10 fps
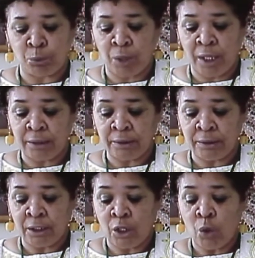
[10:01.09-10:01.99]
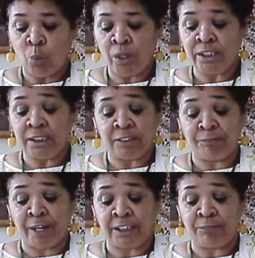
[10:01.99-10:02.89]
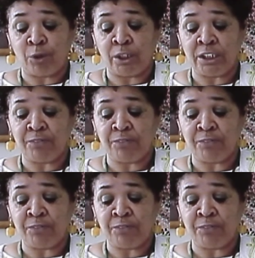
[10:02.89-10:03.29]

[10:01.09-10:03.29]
one was defective on its